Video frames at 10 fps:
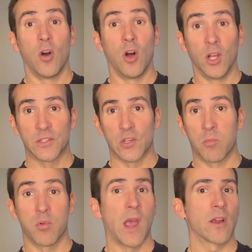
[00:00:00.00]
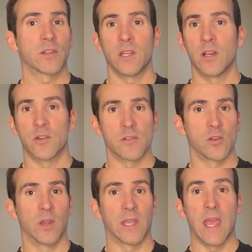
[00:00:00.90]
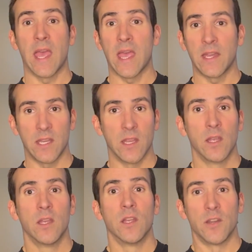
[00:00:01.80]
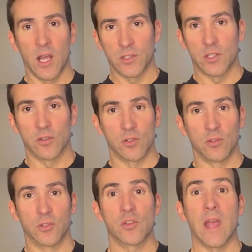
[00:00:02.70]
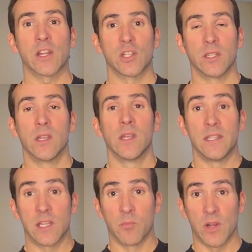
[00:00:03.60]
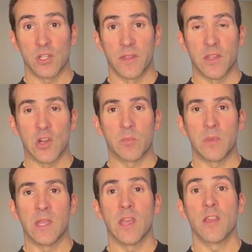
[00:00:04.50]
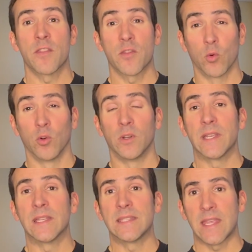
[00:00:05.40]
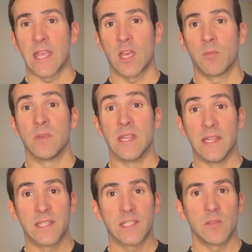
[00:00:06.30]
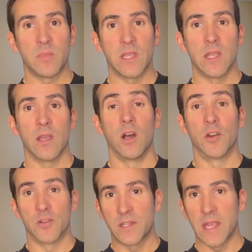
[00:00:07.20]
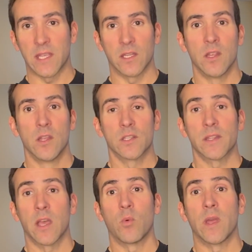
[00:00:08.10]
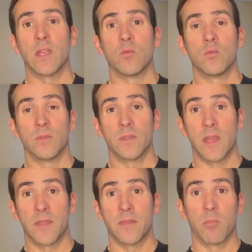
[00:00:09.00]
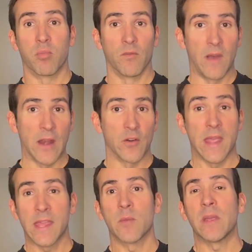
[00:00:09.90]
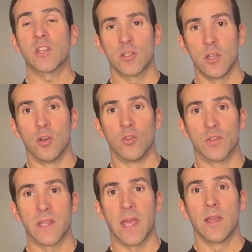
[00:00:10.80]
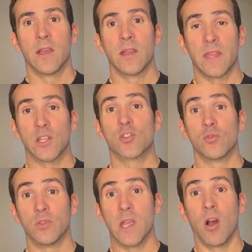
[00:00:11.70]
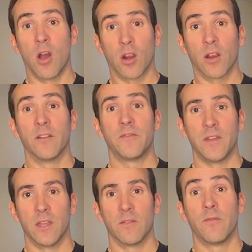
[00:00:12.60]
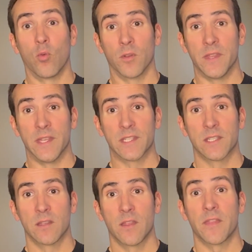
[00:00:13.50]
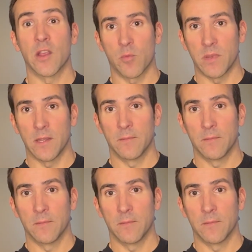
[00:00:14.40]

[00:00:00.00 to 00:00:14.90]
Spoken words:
Also, prior to undergoing any non-surgical traction decompression therapy, a thorough exam needs to be undertaken so that way that the provider and the patient knows that they truly are a fit for this therapy.